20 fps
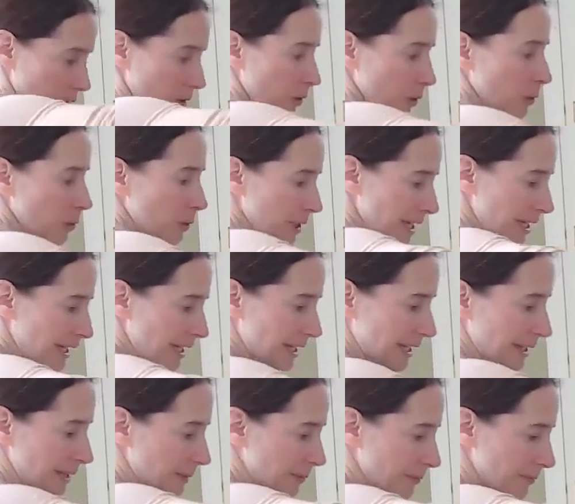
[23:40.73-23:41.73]
Oh
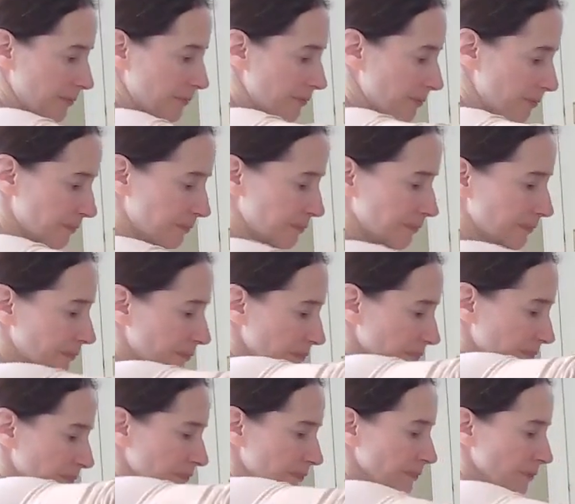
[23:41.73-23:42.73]
yeah.
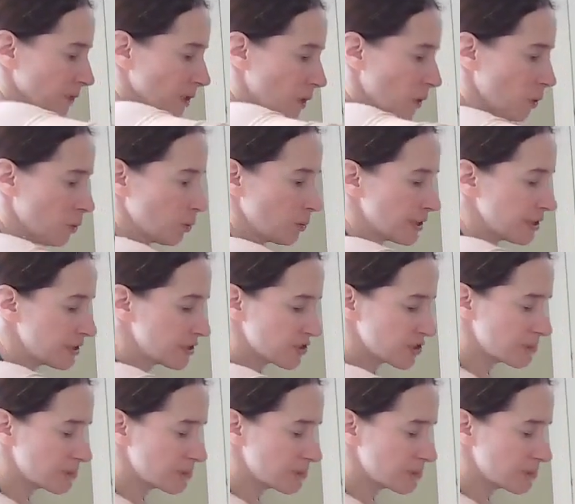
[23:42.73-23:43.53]
Oh, this